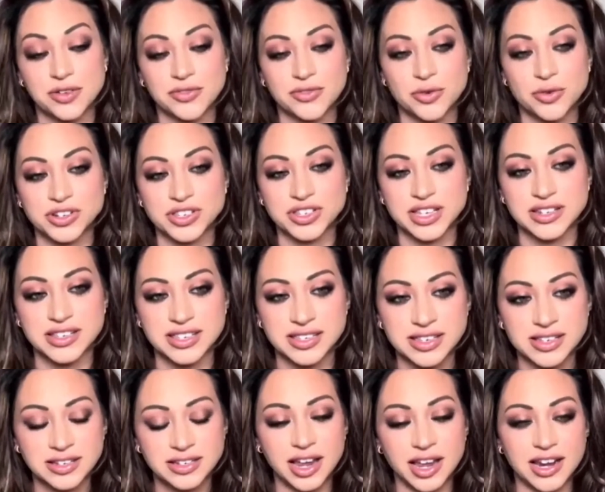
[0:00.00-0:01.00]
Of course, that's
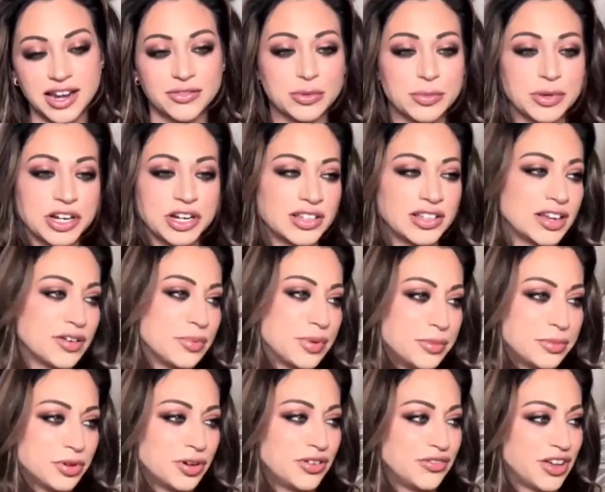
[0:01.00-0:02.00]
not everybody. A lot of
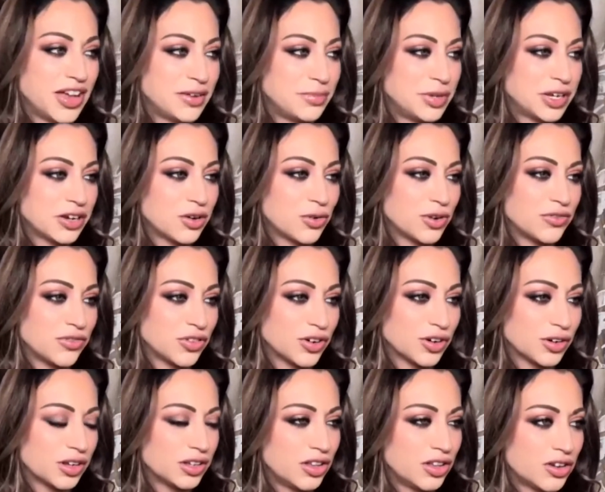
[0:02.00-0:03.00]
people have had Bitcoin
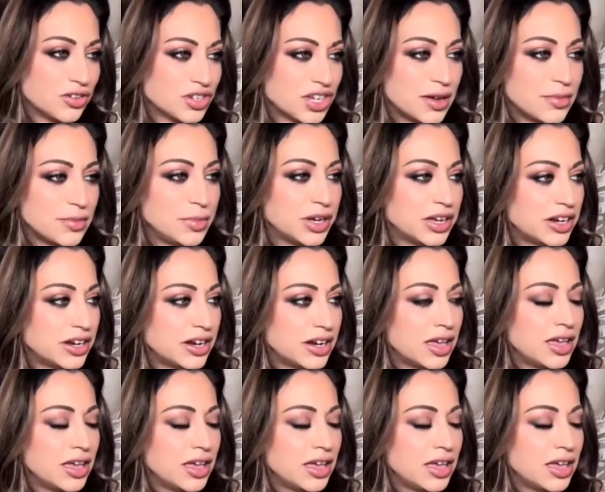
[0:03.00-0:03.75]
for a long time, but